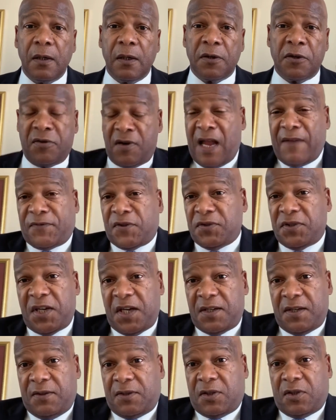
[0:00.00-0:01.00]
You don't have to
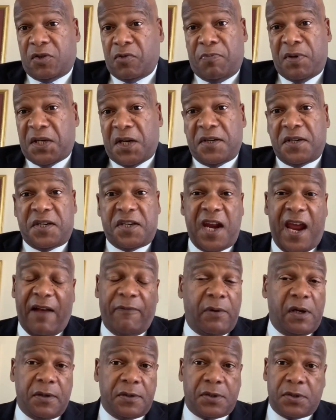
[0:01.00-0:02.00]
be the
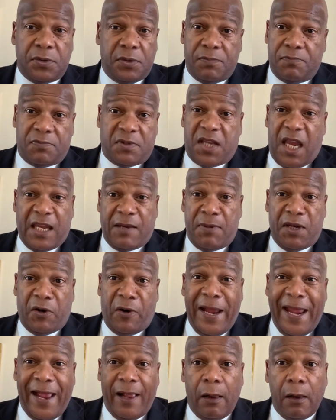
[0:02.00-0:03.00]
devil to take me to
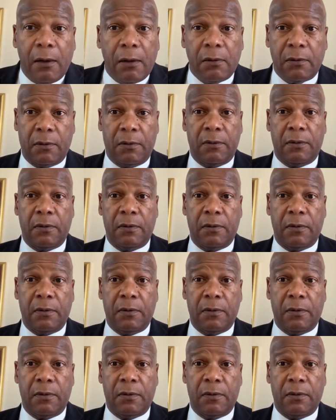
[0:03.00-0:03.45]
hell.